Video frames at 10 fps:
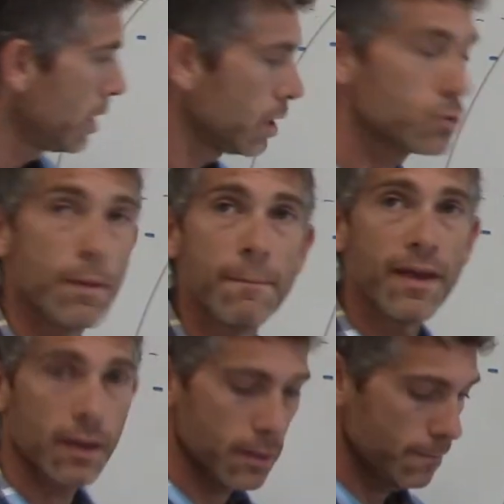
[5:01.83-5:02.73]
is we
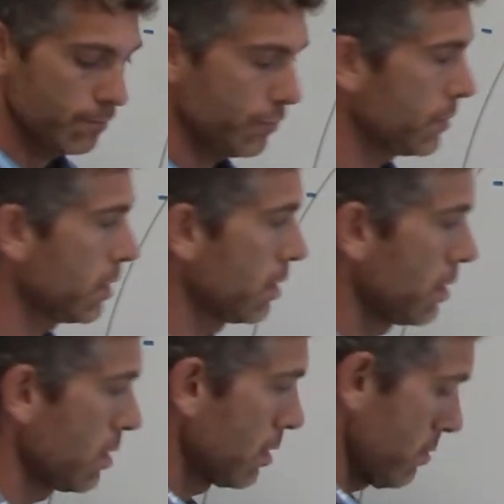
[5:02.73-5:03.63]
pick
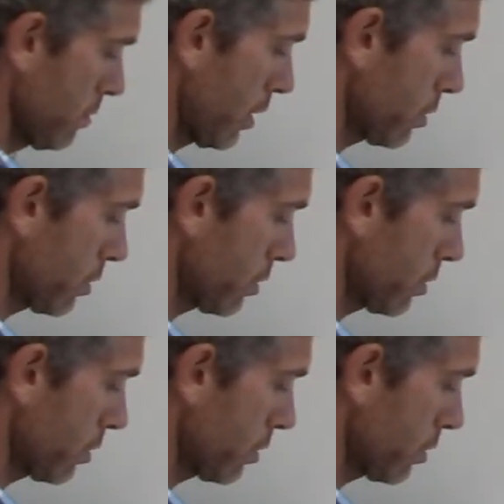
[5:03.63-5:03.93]
our